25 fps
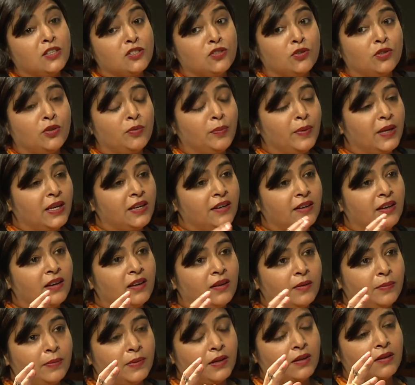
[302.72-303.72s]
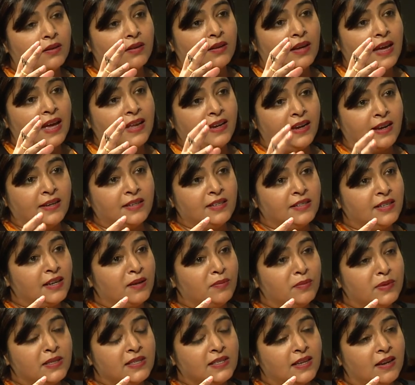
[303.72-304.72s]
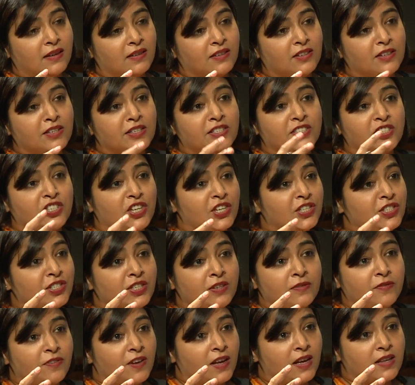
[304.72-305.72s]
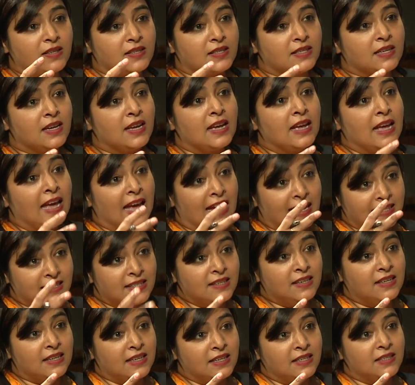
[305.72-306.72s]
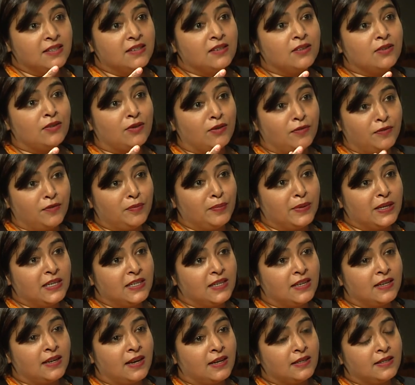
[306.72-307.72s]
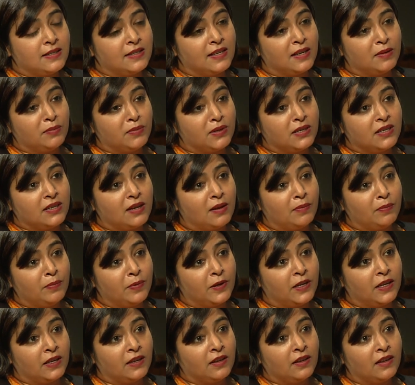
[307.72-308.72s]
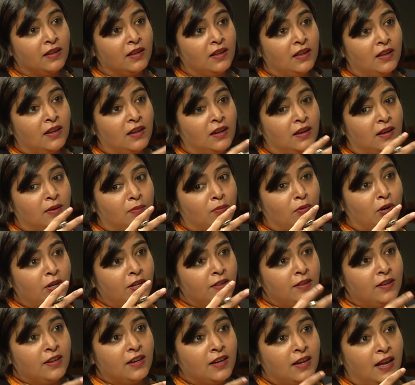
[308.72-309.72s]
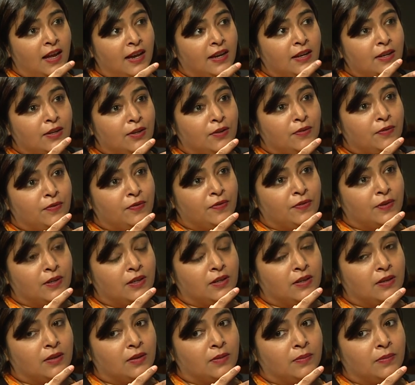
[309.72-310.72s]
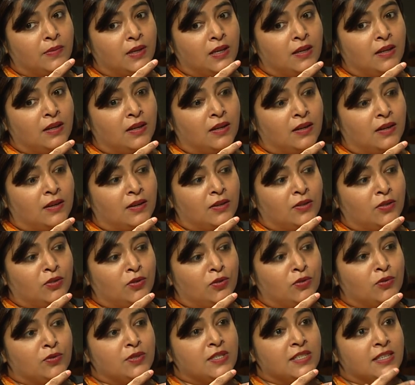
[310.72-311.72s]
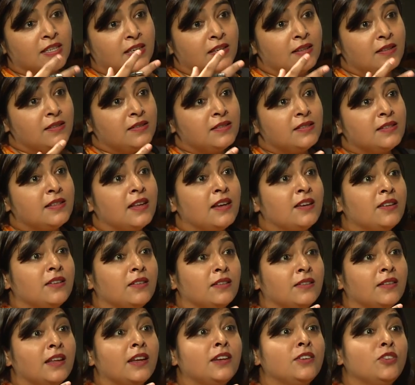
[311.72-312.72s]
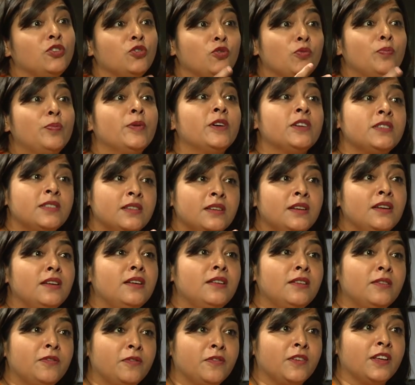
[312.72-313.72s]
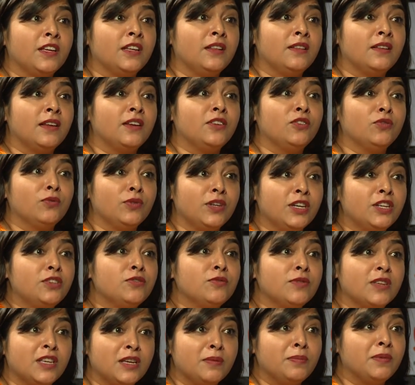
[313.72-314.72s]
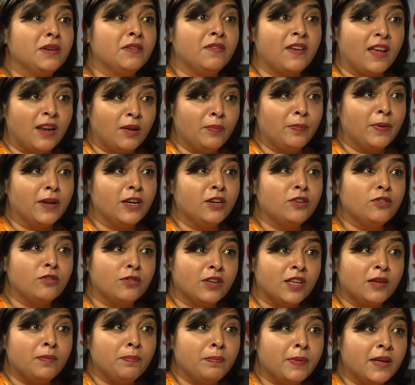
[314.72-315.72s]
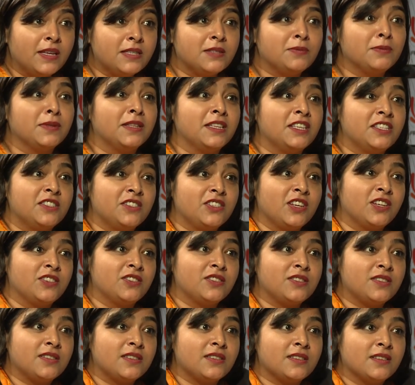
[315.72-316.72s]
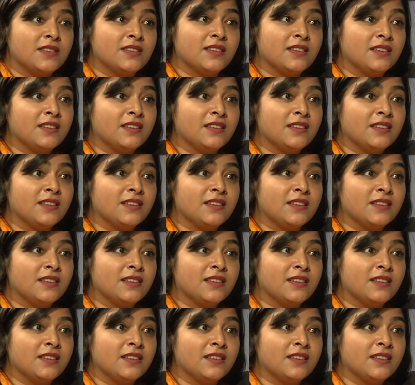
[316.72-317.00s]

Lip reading: So the media and entertainment sector is changing fast. As a leader of a media and entertainment company, what are the kind of skills that you personally feel that you need to keep developing to keep pace with these changes?